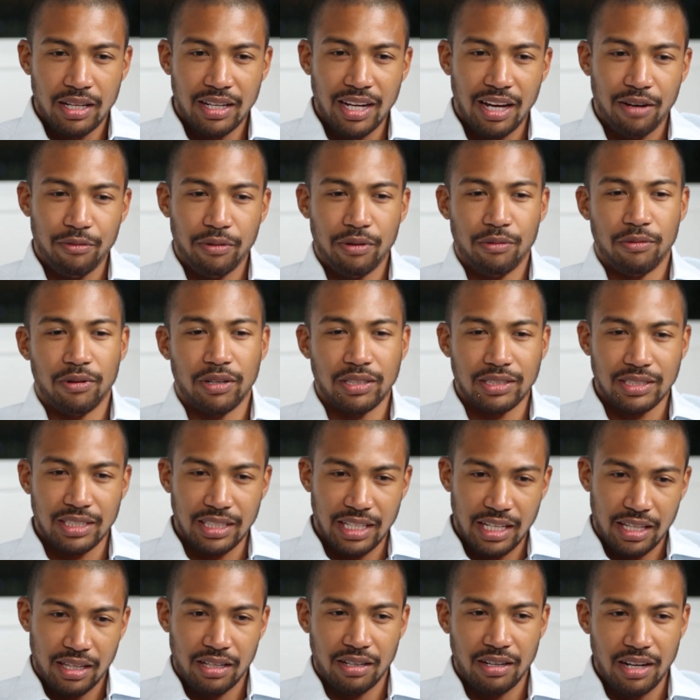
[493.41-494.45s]
not we work
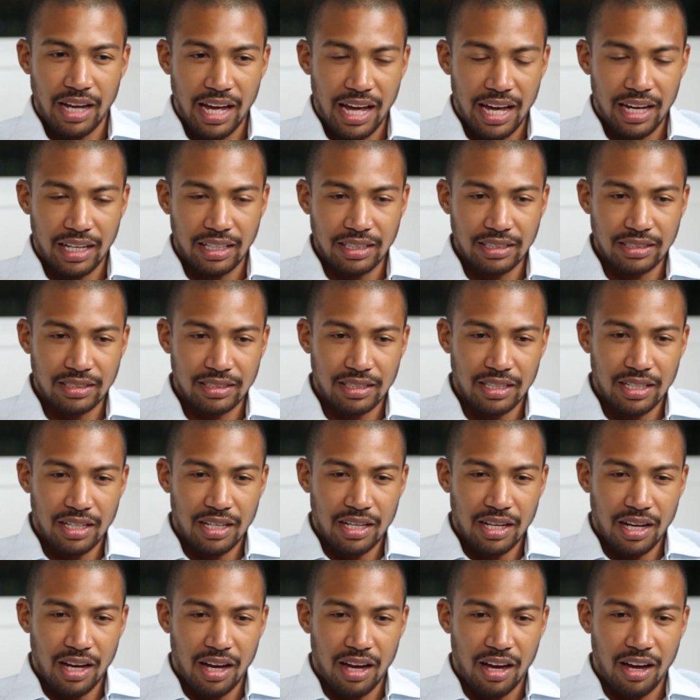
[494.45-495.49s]
together as
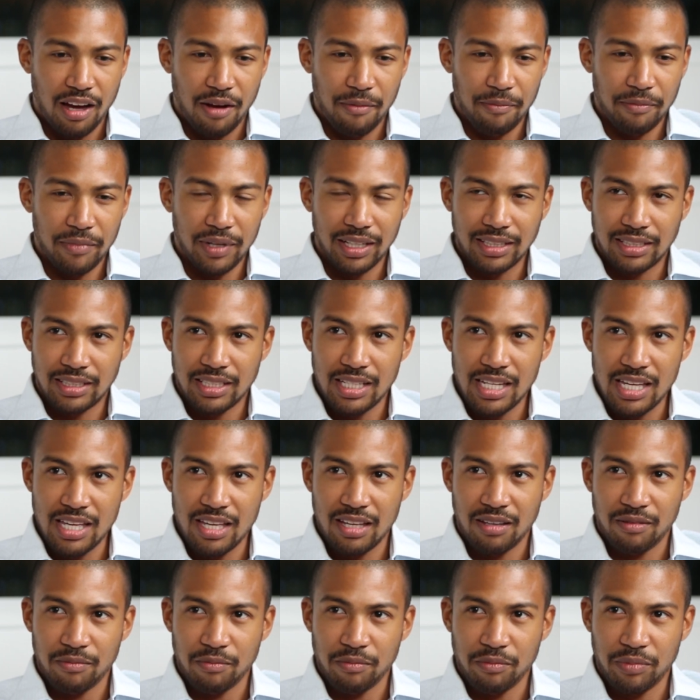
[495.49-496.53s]
a
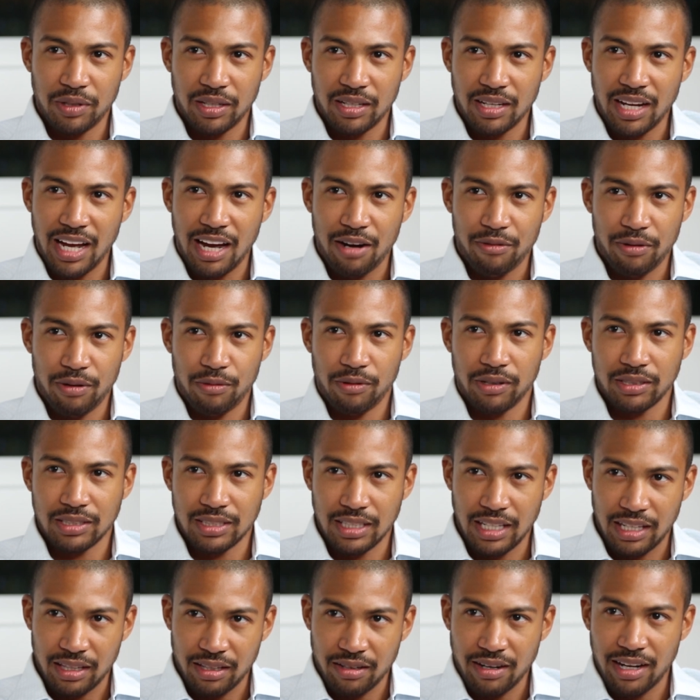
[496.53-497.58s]
team, but how we work
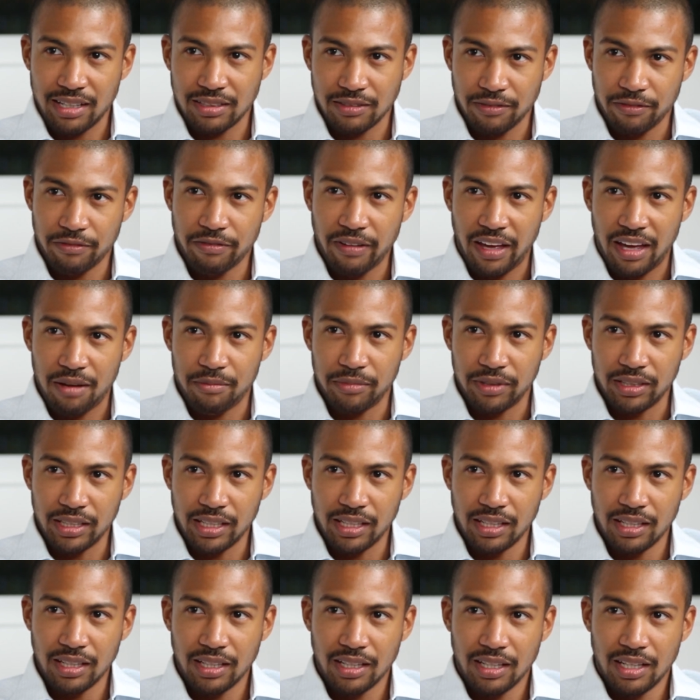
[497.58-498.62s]
together as a
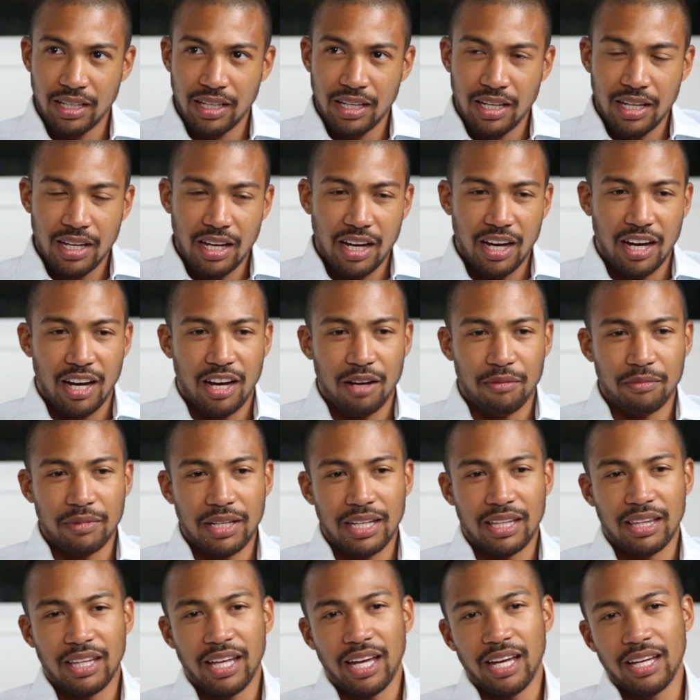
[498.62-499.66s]
family.
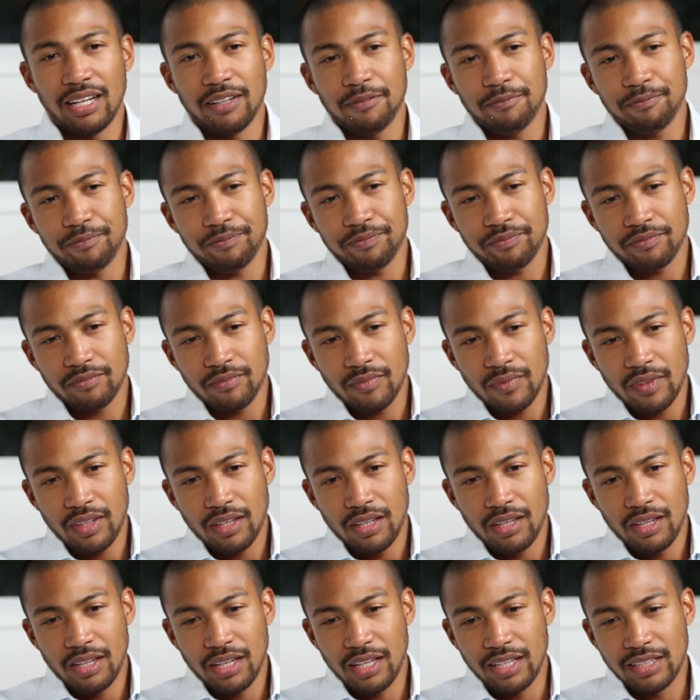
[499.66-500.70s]
In that
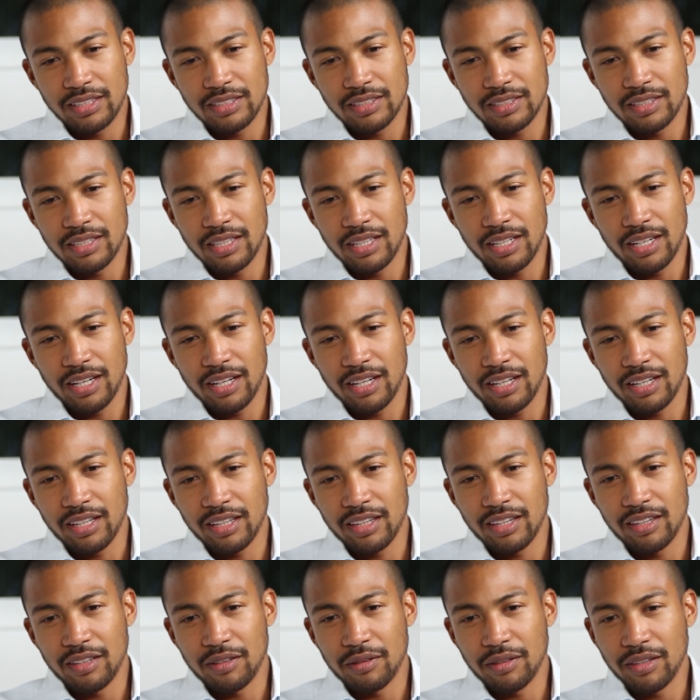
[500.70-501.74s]
it's
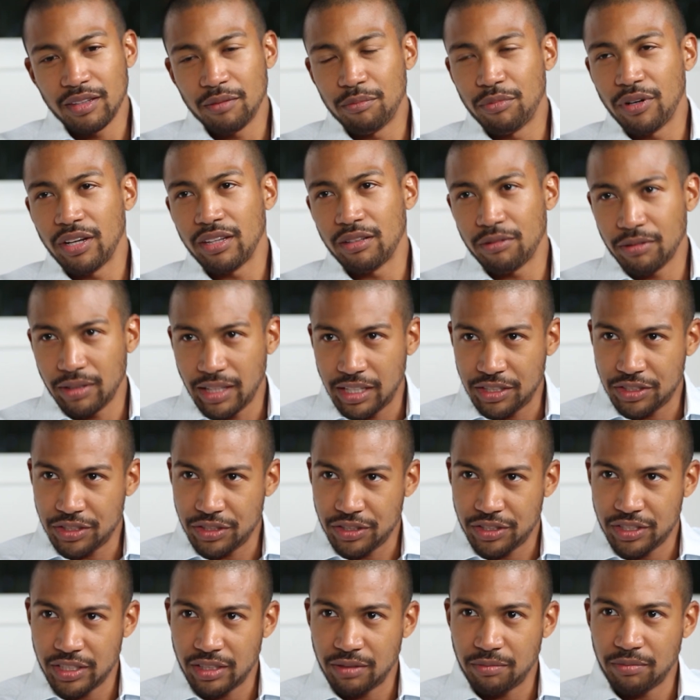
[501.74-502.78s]
the brother
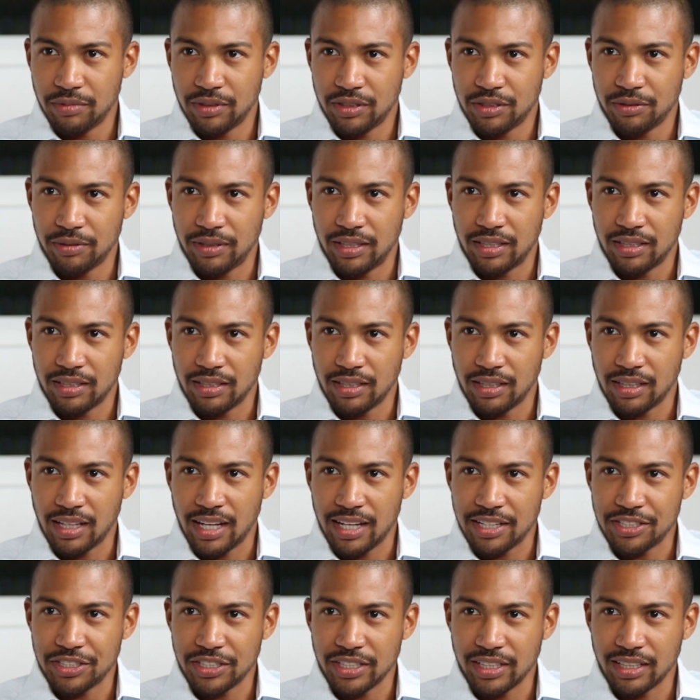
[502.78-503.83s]
relationship between
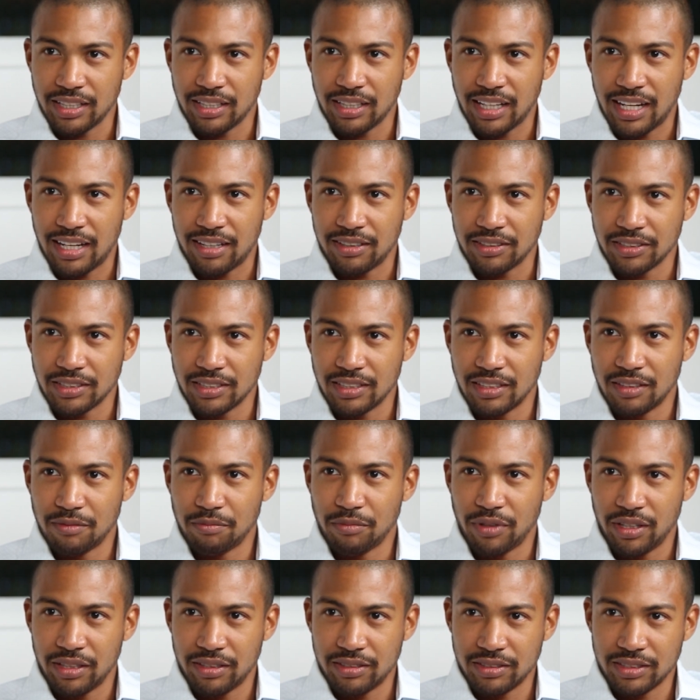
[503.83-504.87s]
Elijah and Klaus,
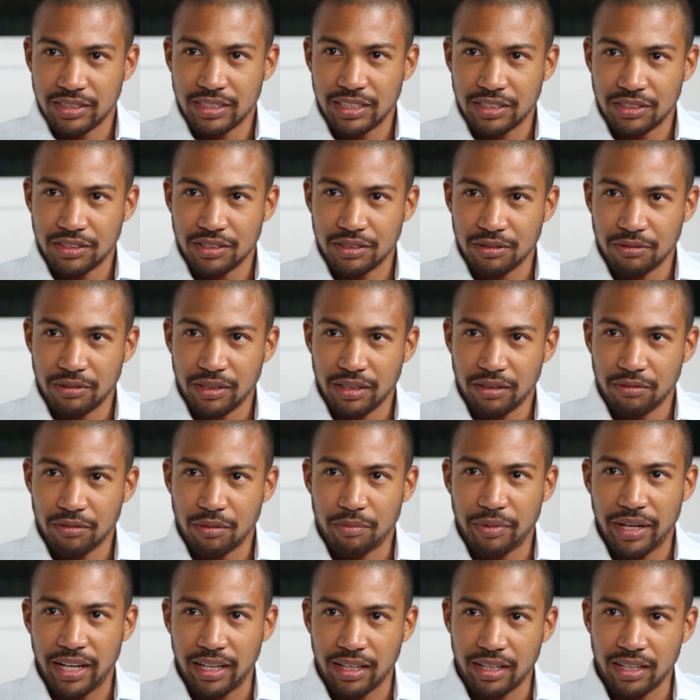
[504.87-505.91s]
and brother and sister with
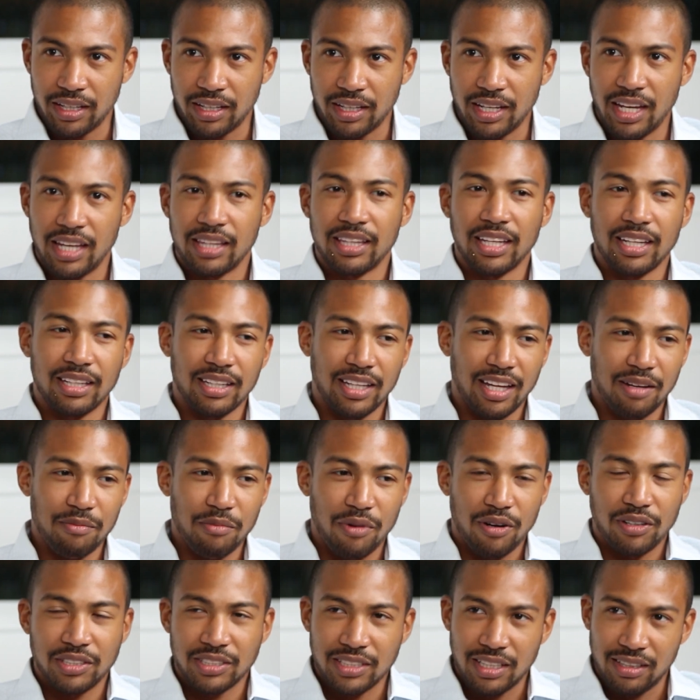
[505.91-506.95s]
Rebecca, and then that
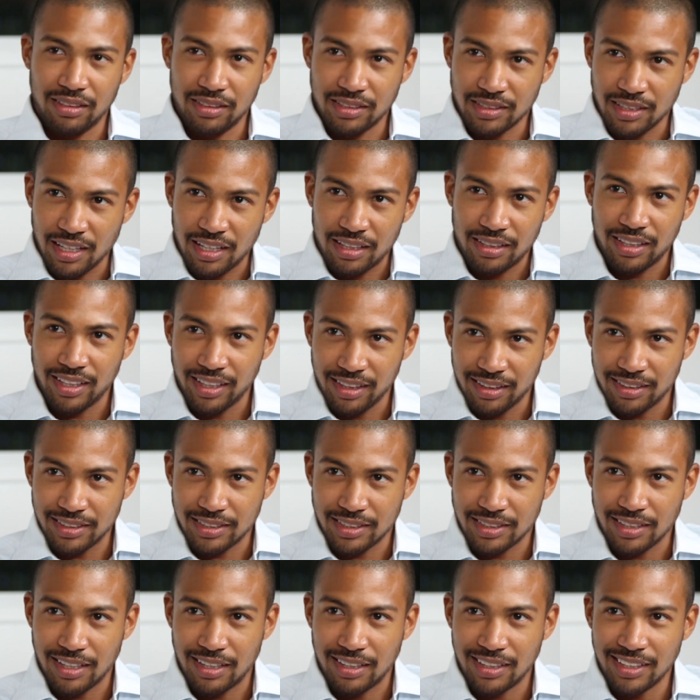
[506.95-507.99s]
Marcel is kind of like the
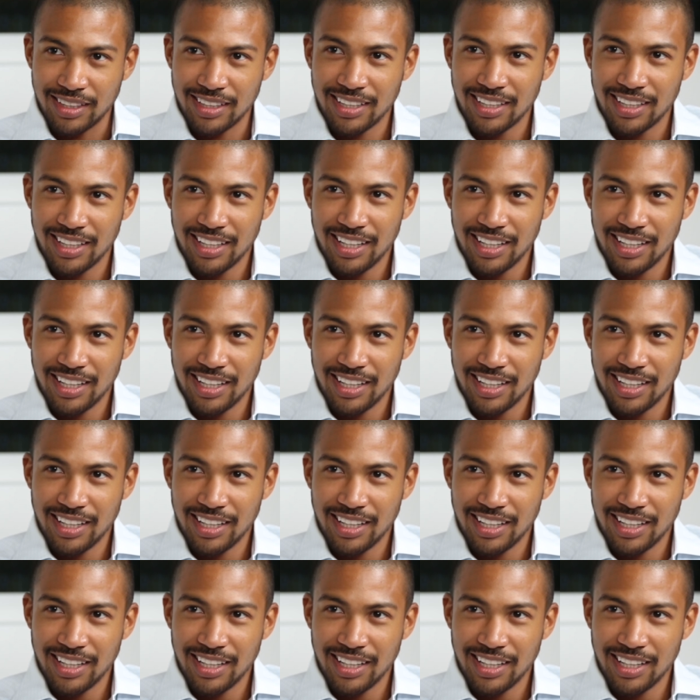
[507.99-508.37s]
son.